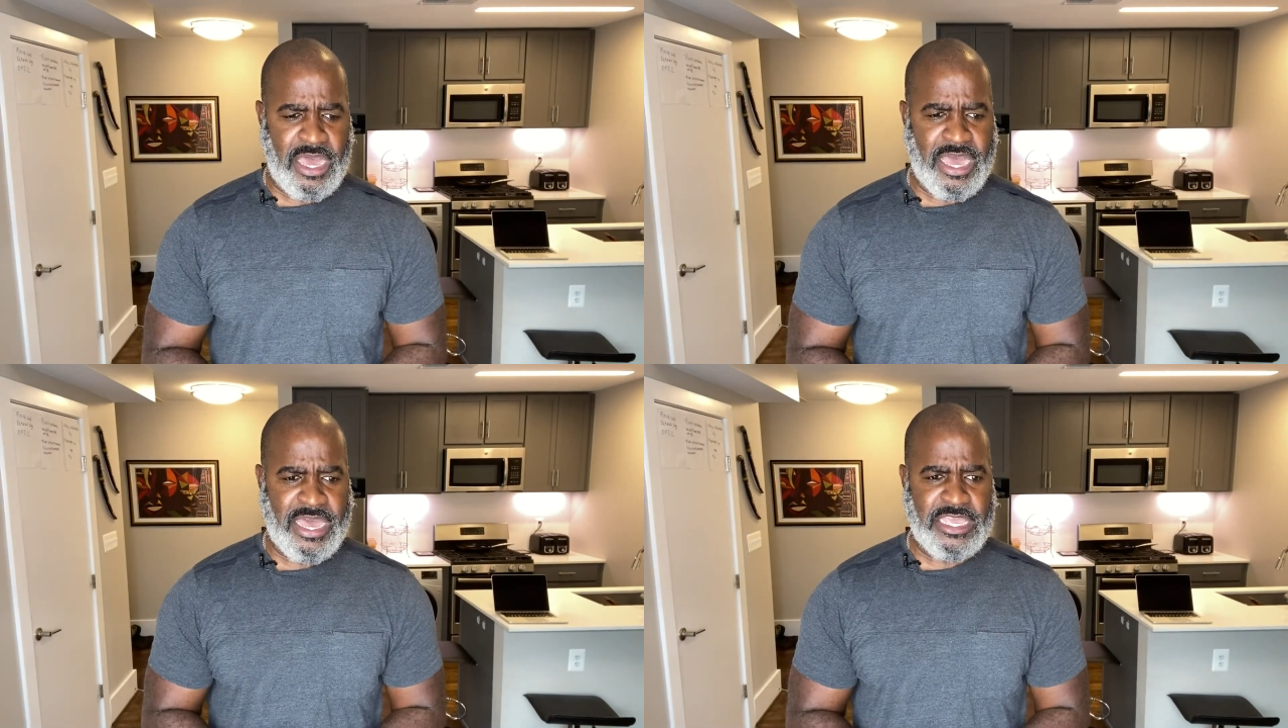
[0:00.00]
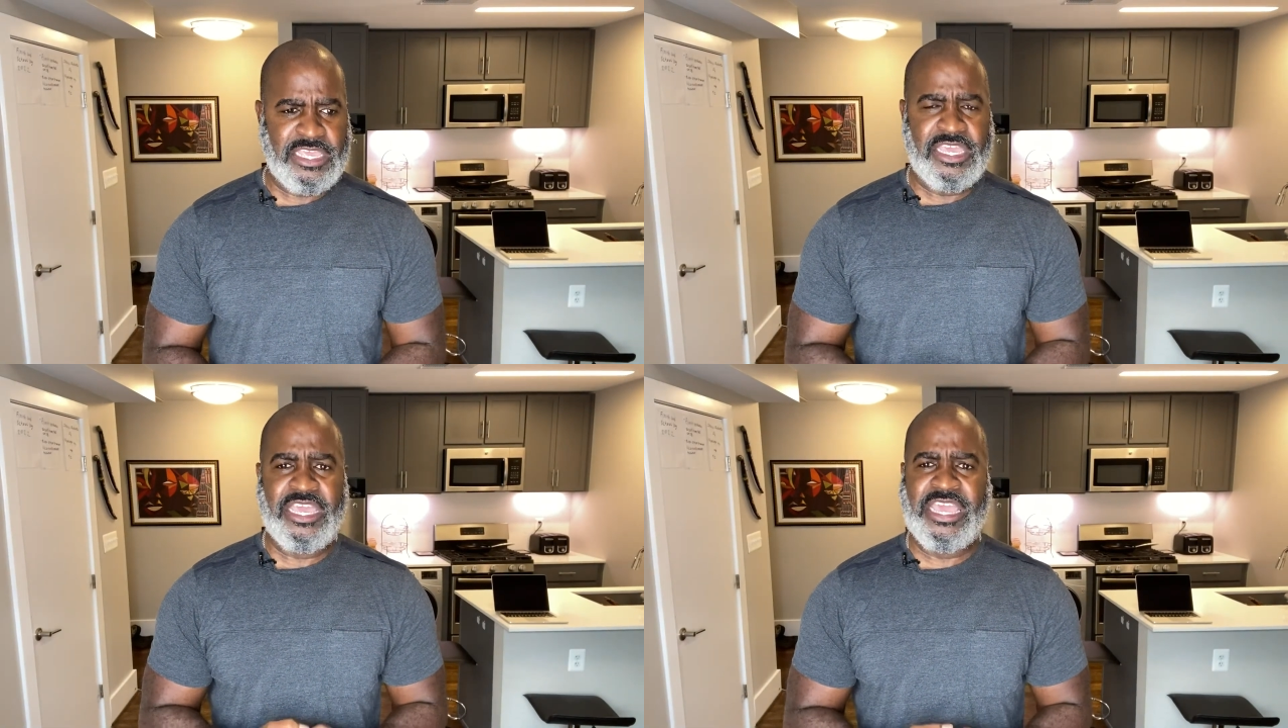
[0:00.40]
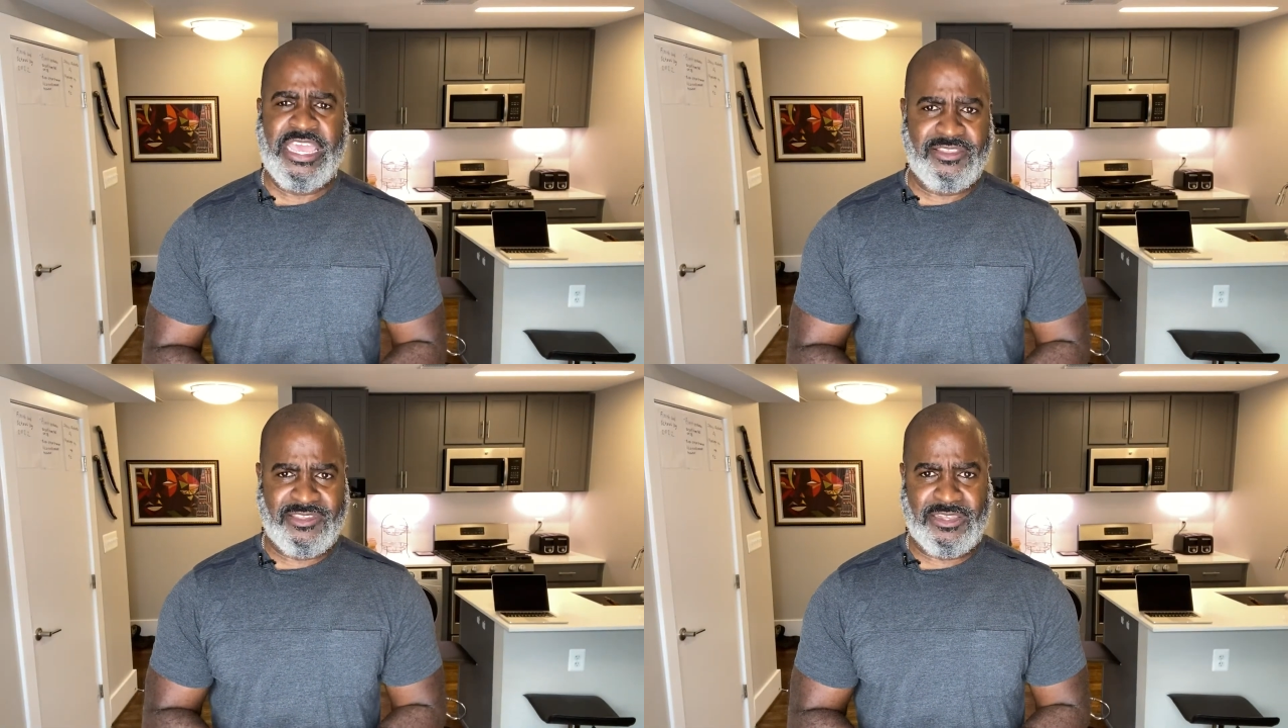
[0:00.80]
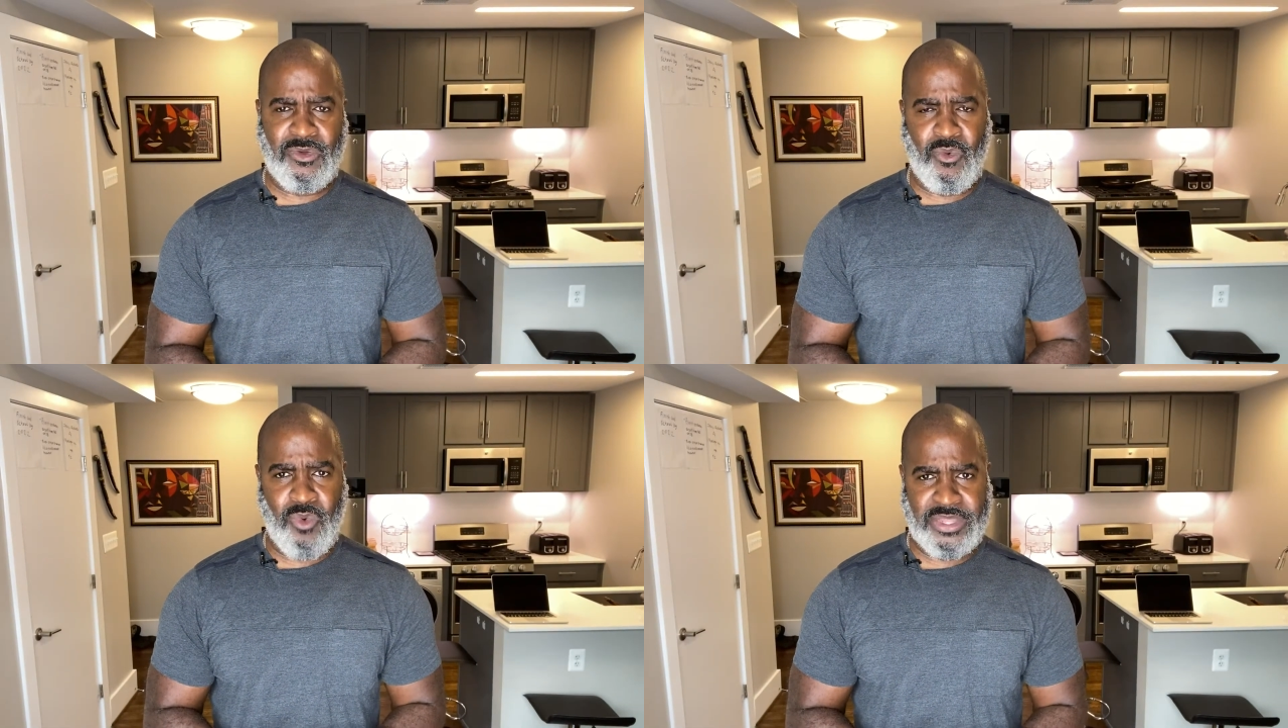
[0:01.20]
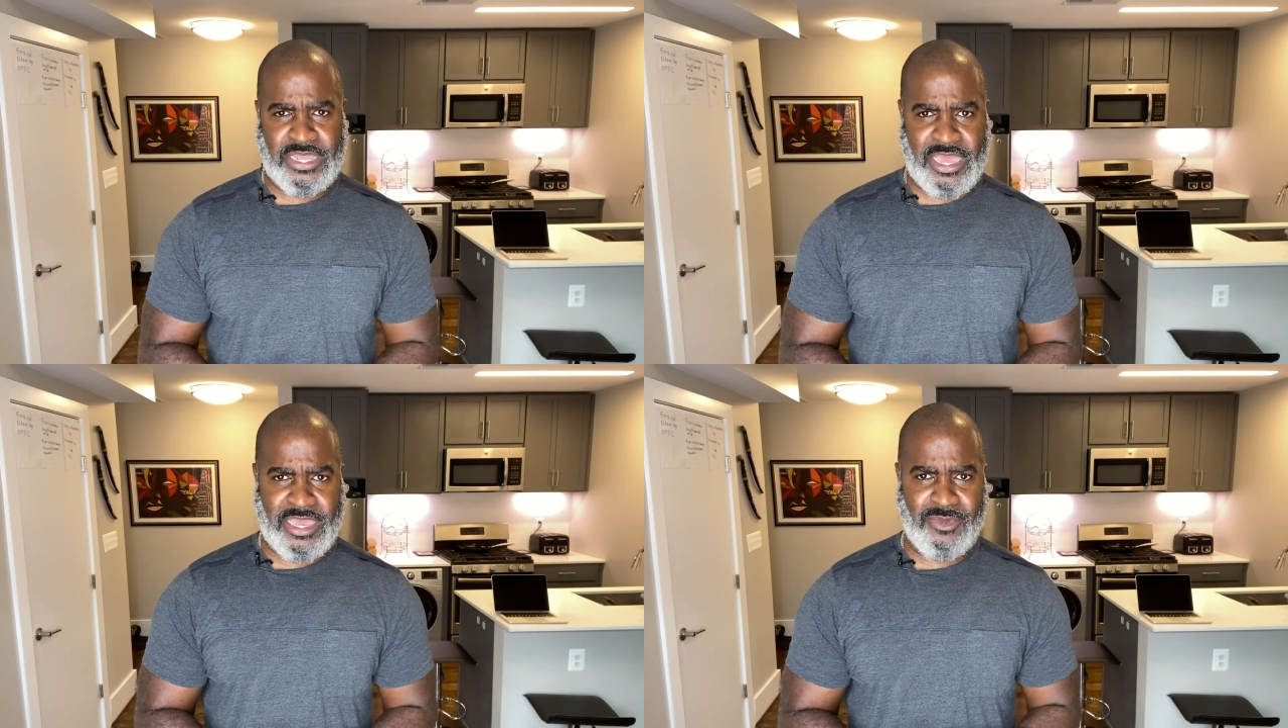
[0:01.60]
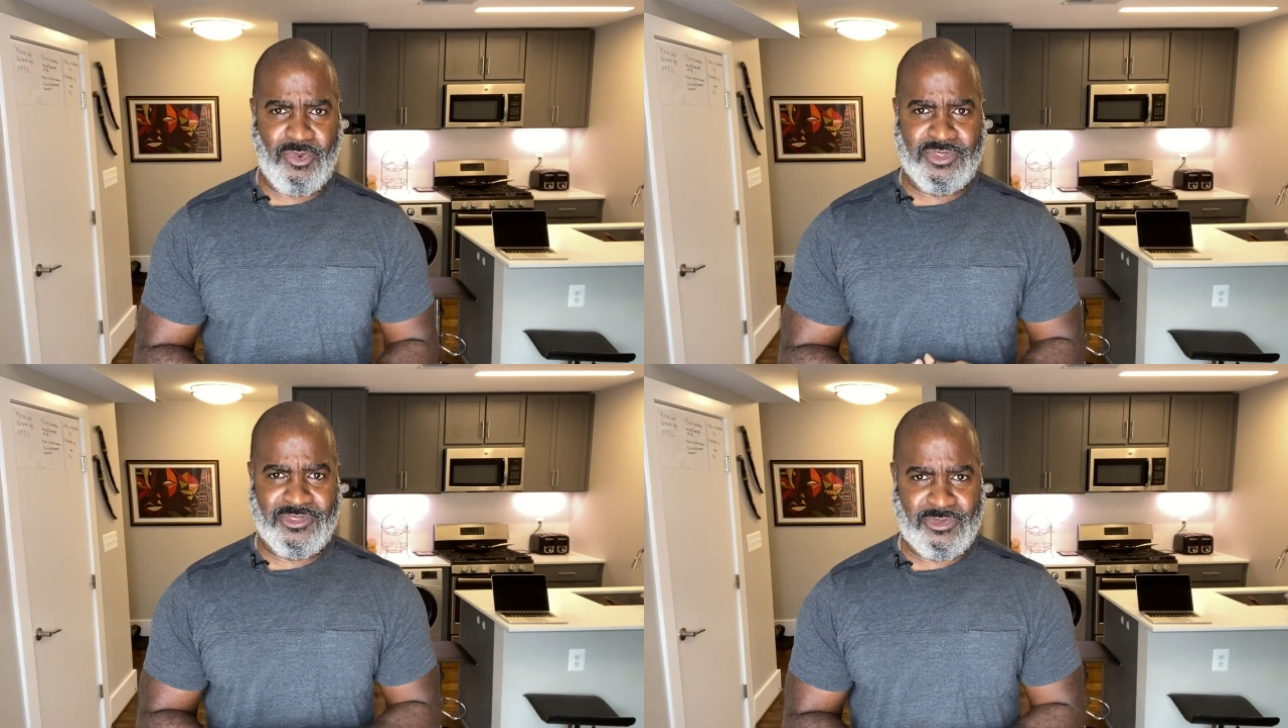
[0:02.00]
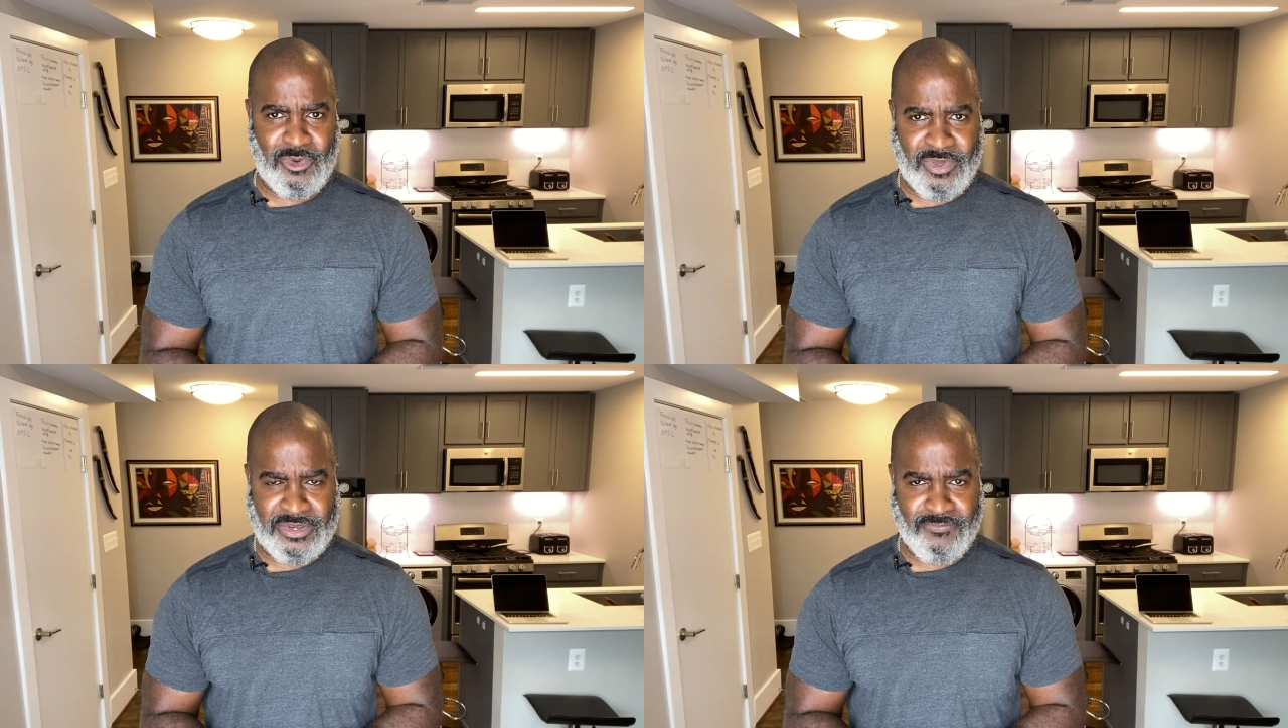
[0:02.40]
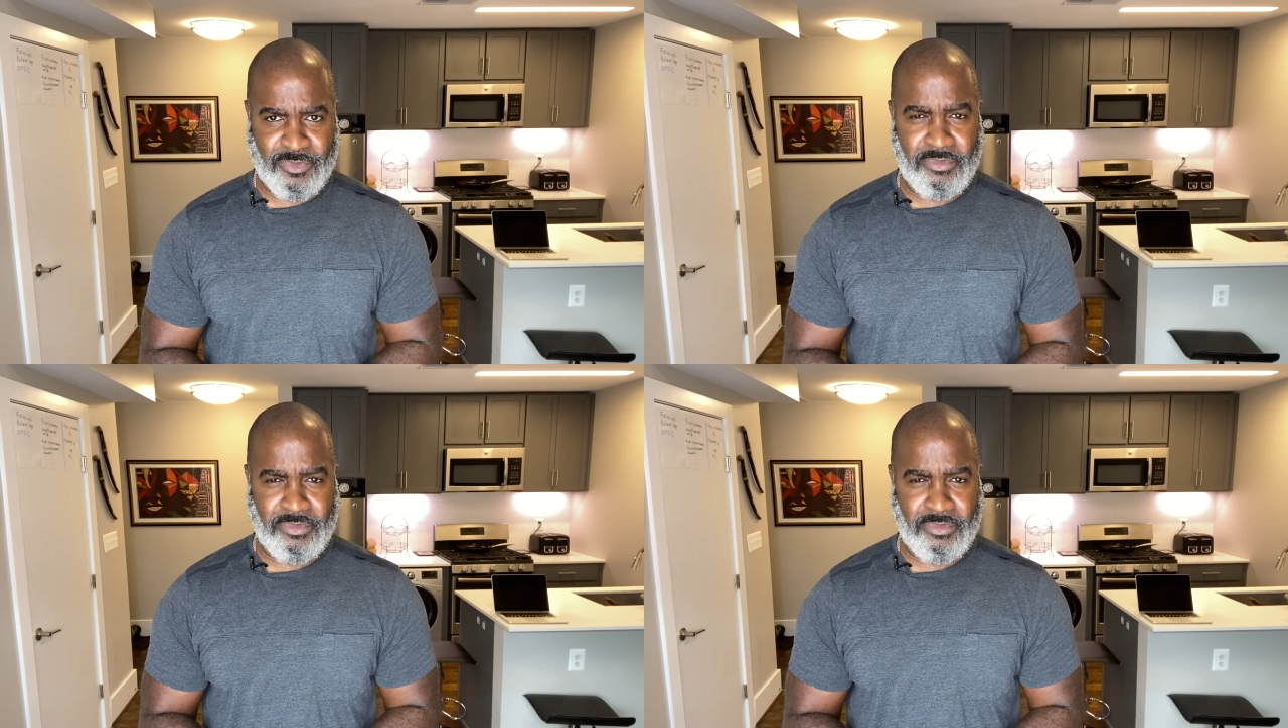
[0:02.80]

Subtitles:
I hated what I was doing.